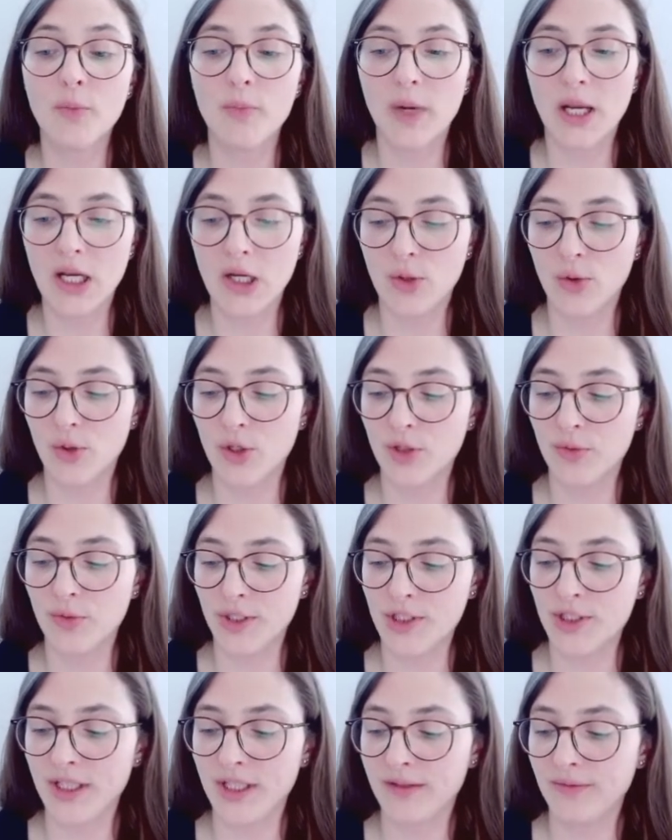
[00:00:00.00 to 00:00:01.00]
my local
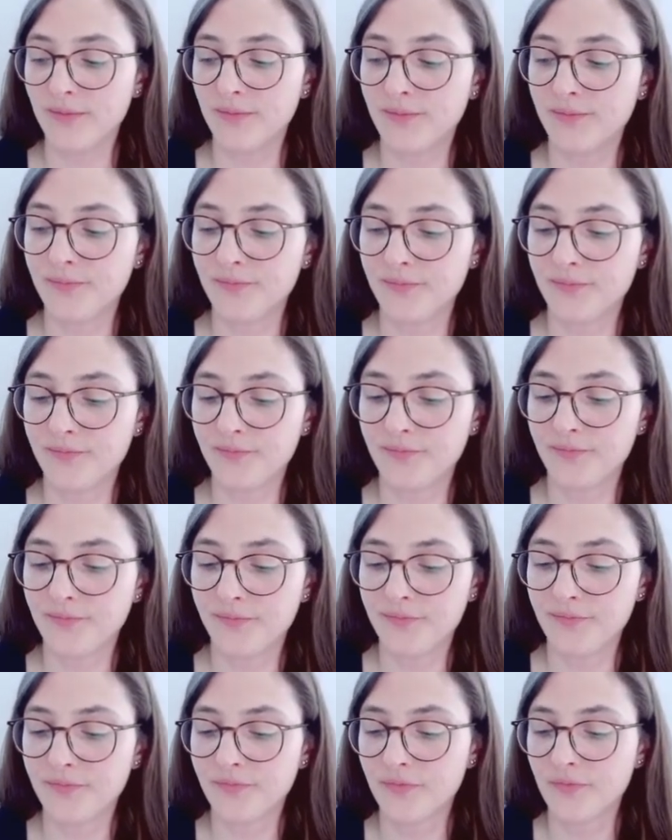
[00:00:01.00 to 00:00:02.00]
machine.
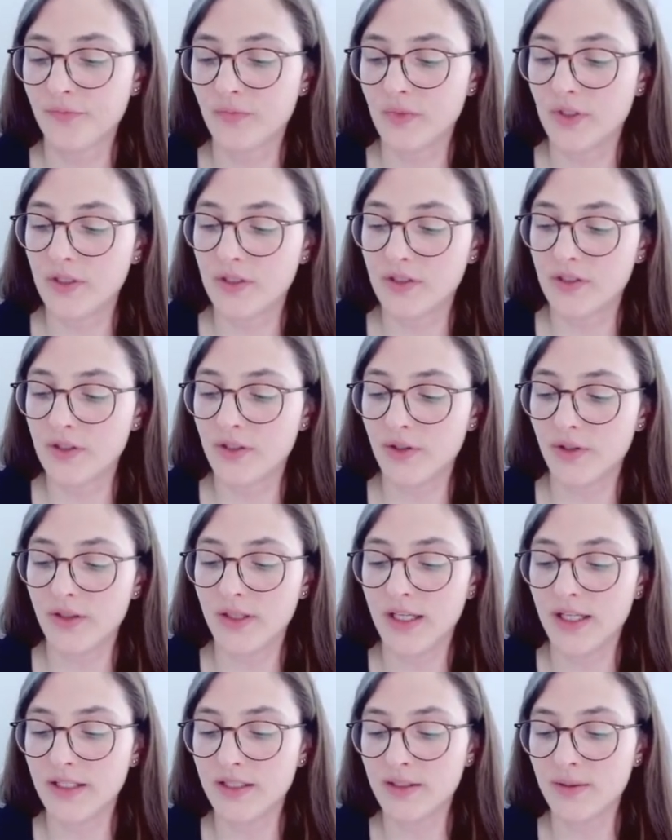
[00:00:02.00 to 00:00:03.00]
So
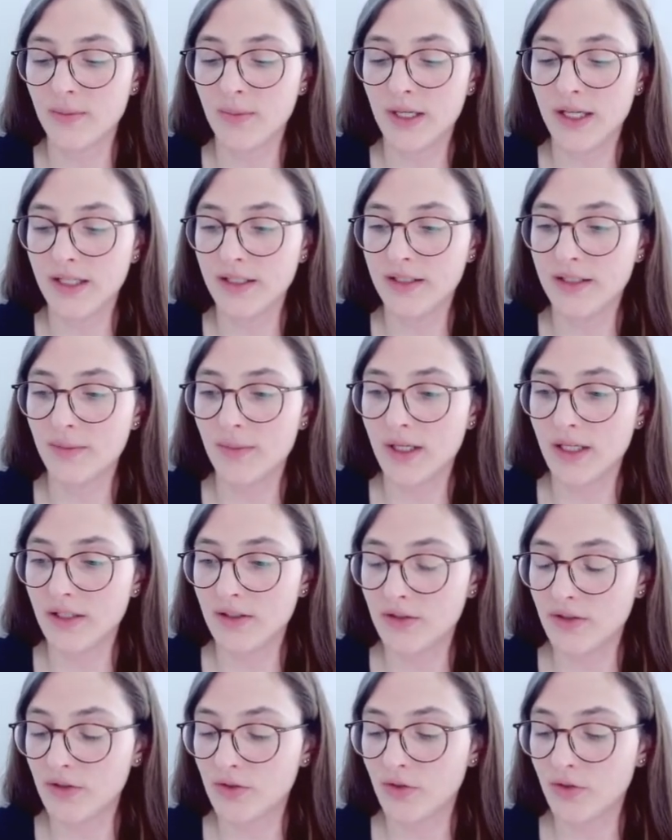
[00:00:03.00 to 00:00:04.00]
that is
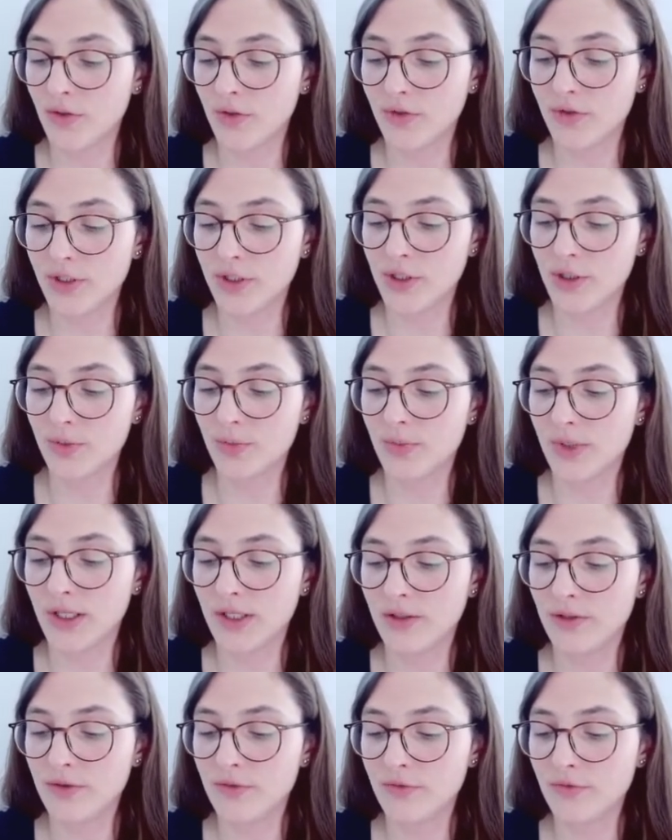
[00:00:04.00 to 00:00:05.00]
minus storage
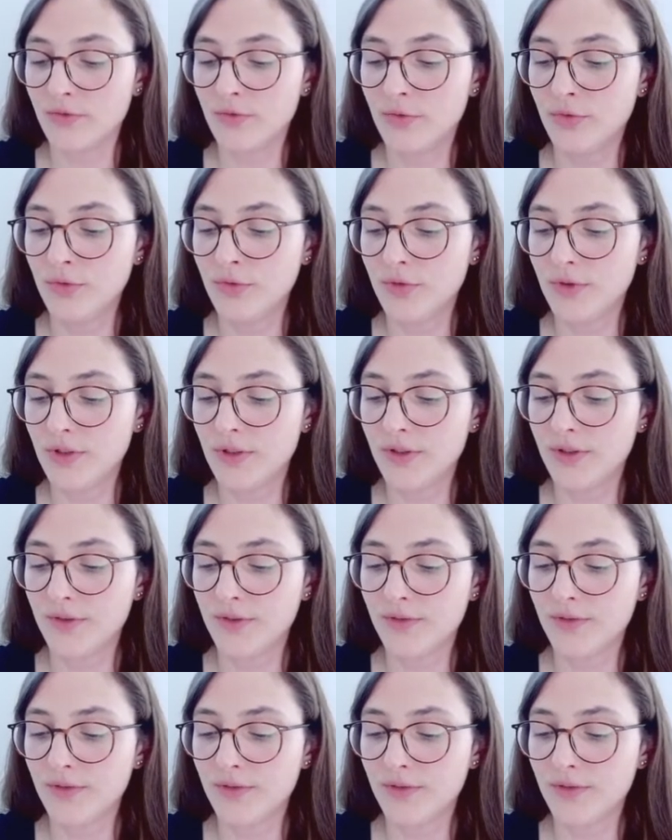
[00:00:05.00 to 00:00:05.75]
minus root.